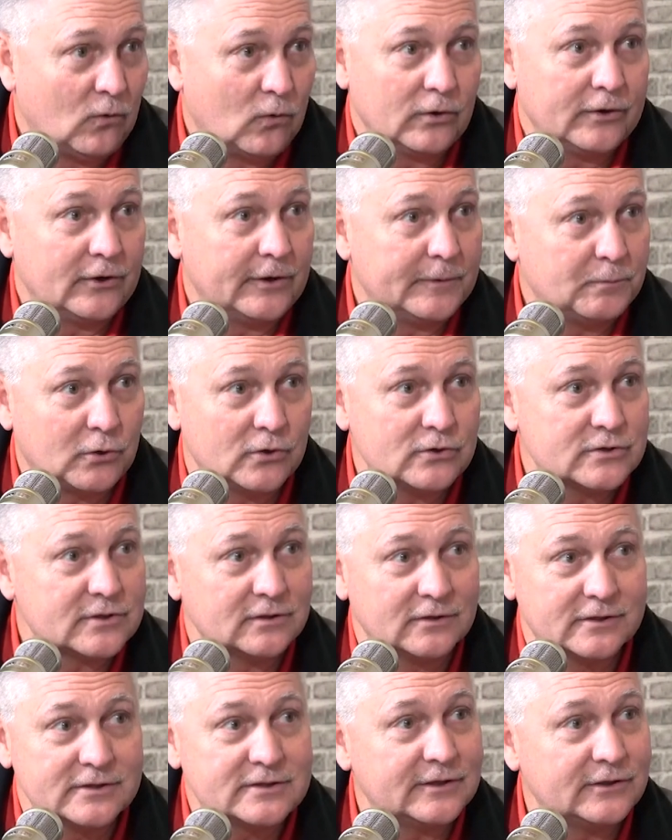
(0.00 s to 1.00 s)
ordinary
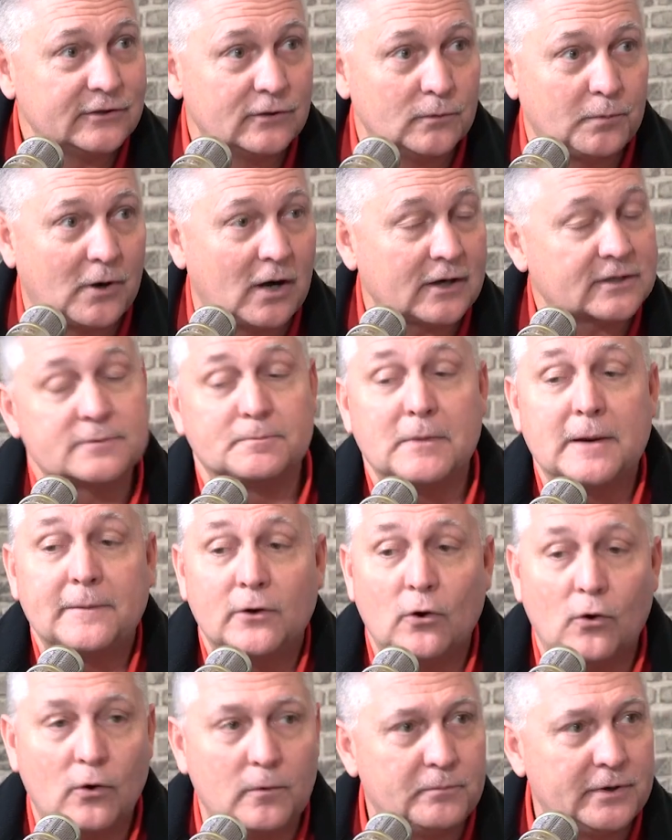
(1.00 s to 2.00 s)
person listening to the podcast, maybe
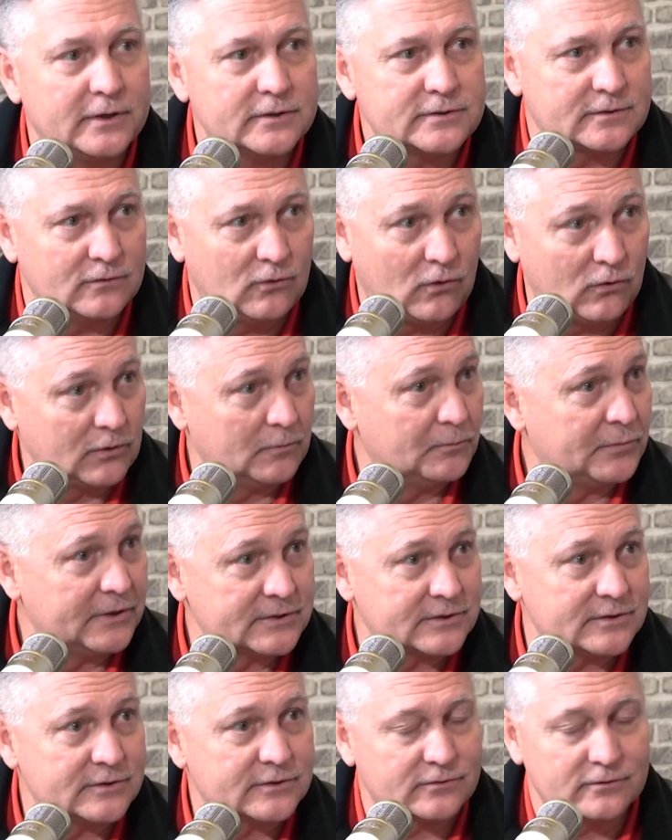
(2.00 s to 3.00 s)
you own a
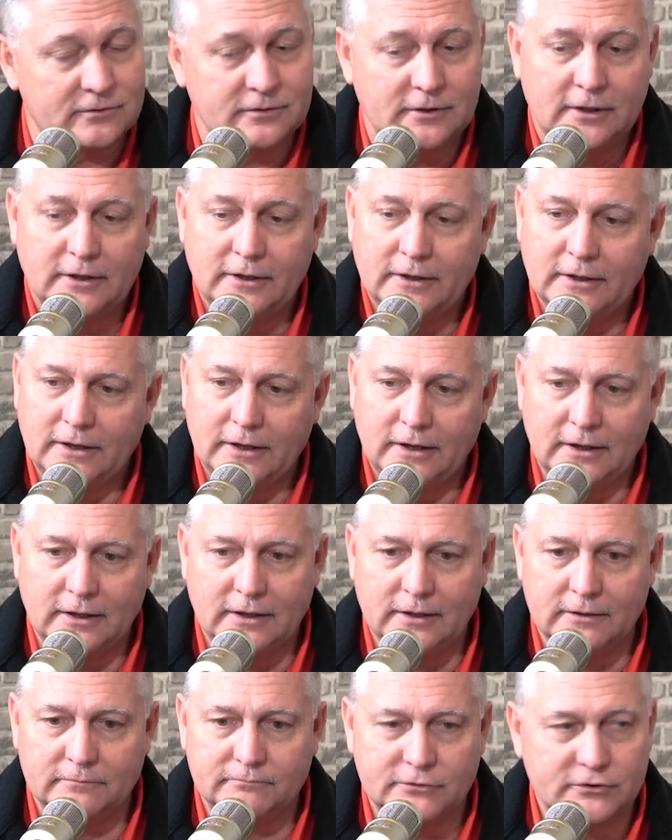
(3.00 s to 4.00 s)
business or
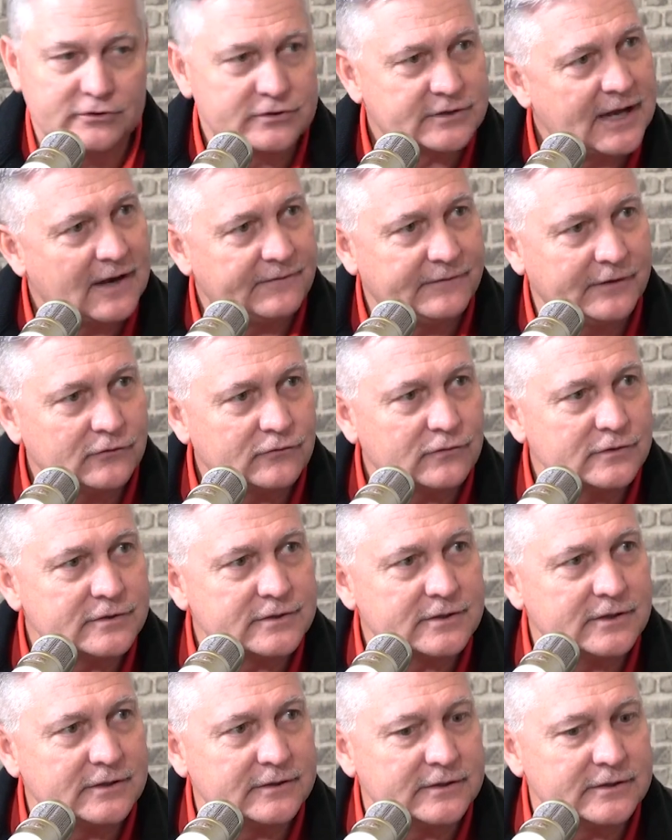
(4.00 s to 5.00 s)
you just have
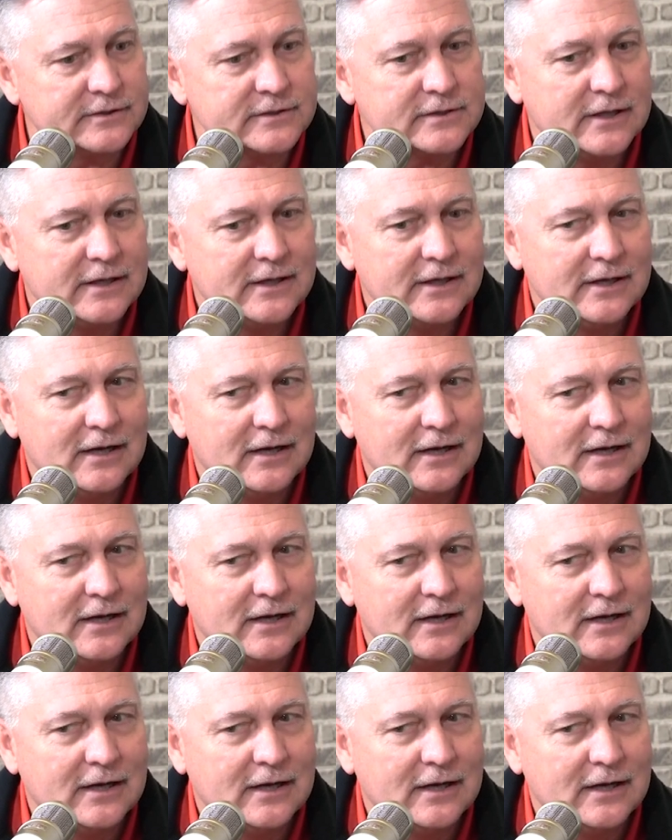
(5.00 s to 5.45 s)
interest in this,